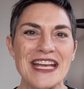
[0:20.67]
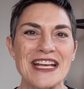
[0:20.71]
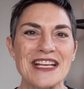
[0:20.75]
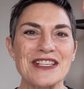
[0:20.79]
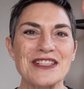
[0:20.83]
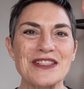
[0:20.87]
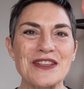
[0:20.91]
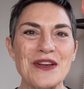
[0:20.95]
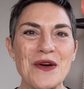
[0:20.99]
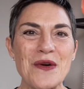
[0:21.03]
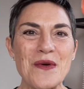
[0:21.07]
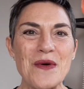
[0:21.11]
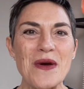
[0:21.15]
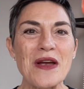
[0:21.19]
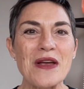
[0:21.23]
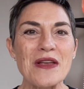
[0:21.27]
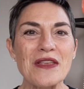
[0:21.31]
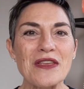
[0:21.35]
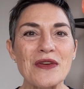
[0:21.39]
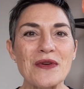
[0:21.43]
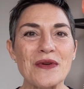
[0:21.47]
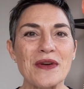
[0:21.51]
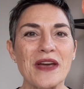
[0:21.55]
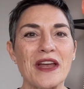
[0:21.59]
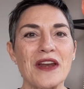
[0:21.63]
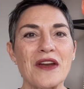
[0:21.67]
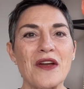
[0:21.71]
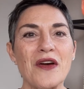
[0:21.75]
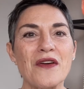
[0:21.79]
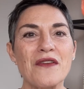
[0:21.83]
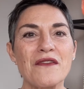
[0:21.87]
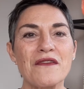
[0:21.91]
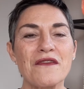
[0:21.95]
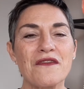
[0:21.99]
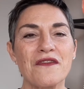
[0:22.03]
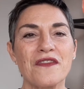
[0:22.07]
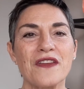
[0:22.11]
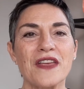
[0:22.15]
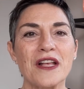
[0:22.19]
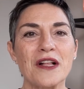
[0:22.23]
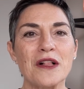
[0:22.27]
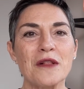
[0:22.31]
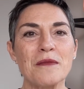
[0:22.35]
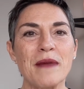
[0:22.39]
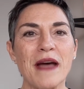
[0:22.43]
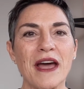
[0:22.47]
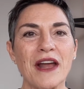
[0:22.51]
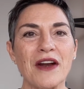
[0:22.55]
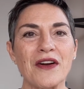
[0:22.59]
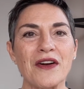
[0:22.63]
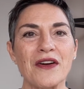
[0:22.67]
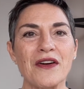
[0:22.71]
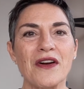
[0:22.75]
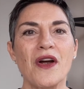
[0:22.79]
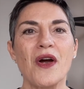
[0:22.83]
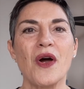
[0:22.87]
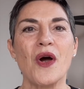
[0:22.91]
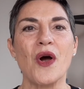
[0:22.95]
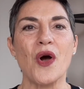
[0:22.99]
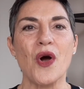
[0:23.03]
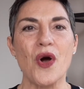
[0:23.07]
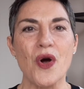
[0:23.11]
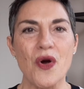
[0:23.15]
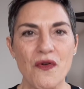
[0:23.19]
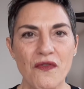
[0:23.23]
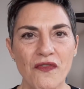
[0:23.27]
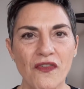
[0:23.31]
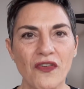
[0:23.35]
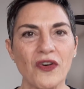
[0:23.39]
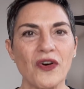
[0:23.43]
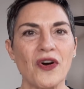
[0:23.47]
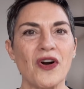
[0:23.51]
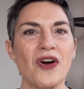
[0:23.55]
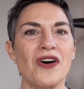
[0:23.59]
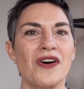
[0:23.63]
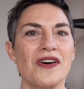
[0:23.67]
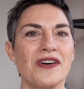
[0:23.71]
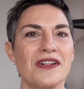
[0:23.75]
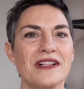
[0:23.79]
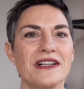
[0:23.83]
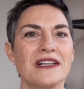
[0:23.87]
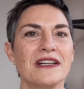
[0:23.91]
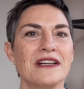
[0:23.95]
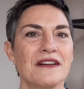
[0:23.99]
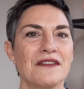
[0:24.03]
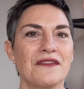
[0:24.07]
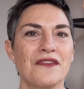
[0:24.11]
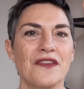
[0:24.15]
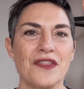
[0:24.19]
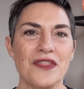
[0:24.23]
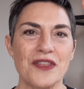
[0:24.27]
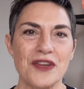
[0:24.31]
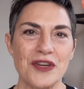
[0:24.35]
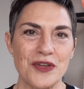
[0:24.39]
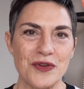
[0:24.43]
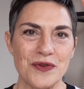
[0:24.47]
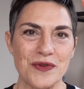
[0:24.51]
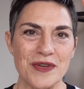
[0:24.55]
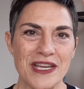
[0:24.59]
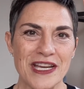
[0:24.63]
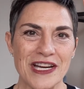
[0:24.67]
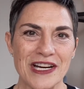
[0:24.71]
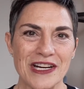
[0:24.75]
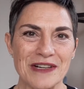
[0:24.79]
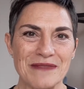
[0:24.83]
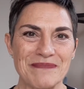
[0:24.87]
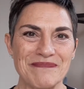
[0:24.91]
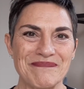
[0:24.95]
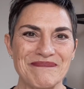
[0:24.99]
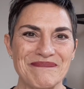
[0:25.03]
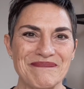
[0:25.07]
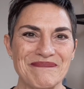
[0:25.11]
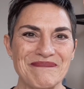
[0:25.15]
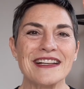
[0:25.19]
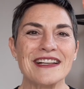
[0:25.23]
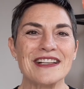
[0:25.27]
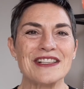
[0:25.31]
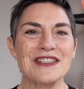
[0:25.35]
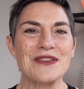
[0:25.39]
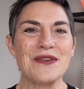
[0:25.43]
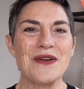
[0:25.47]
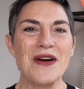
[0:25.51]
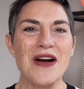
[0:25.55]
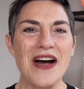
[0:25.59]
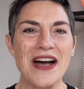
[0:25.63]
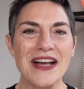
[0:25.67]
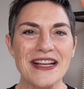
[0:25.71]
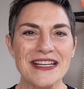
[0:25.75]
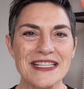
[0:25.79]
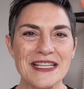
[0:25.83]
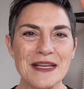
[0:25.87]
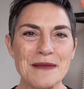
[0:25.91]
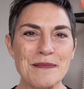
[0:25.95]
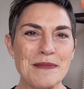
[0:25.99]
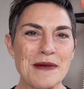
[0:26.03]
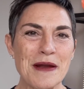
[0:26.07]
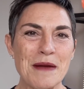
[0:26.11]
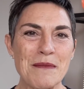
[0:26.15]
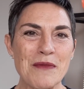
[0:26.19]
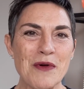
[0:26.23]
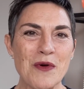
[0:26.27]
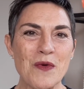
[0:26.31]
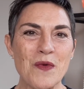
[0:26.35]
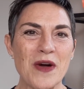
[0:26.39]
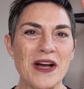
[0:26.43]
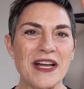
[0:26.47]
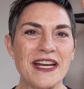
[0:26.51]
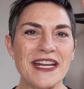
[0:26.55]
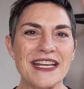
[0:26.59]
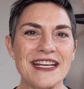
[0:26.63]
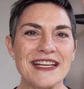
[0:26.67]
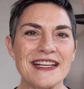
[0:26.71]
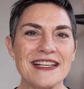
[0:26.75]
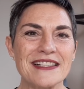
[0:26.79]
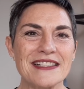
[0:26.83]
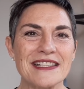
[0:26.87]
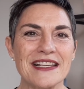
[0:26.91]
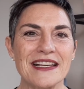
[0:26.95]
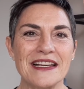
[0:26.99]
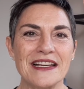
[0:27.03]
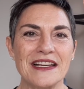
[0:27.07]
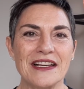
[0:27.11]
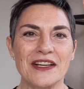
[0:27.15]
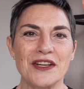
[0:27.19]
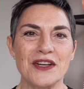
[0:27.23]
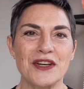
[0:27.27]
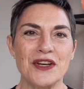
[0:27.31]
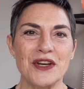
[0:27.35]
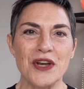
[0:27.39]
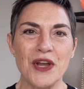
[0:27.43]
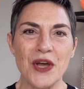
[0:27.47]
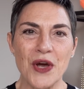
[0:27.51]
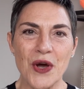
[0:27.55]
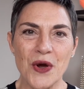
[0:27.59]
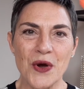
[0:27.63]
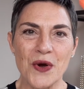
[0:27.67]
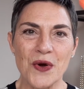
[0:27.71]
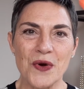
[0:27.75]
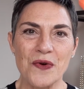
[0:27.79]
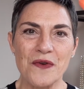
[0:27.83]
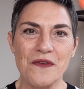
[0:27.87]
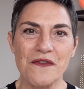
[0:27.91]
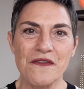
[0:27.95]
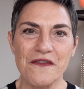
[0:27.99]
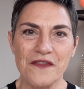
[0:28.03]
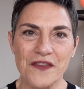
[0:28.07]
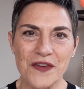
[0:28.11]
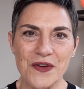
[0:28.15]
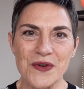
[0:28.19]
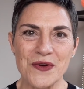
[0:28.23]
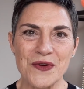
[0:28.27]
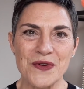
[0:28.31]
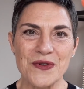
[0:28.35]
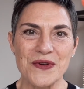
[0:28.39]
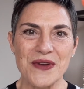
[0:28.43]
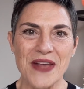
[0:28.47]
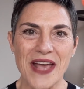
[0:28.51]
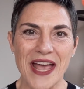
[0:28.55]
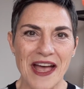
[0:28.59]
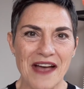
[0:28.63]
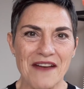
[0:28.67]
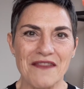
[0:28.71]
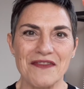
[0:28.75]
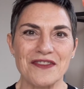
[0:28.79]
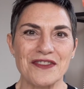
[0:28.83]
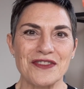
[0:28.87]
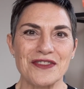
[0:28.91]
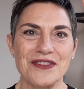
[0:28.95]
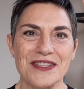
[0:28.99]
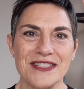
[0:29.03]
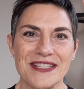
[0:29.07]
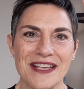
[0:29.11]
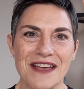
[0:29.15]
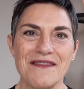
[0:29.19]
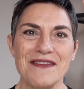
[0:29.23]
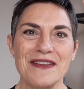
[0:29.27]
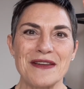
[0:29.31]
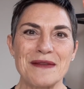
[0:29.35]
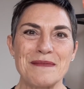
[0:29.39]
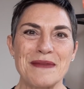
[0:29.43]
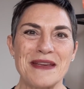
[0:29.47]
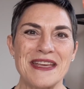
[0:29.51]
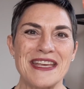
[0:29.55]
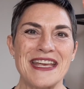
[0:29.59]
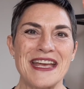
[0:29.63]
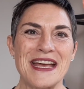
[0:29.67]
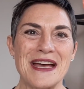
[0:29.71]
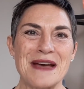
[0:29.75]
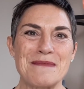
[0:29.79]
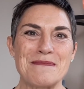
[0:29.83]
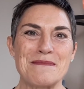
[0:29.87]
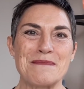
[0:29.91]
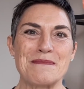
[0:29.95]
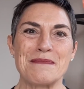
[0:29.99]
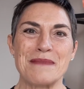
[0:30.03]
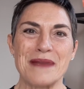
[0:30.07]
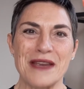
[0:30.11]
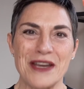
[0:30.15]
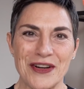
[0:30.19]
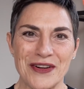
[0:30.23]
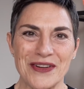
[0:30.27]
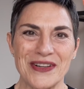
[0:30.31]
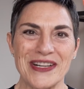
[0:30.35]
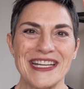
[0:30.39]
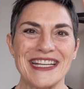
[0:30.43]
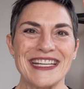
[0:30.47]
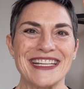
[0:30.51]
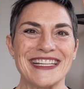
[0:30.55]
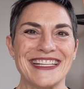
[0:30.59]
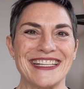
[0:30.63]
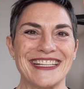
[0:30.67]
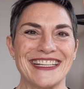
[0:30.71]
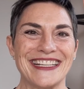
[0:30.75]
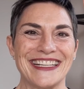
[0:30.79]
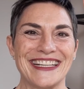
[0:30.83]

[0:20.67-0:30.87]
So you can feel better overall for the new year. So hot tip number 1 is no food after 7 p.m., period.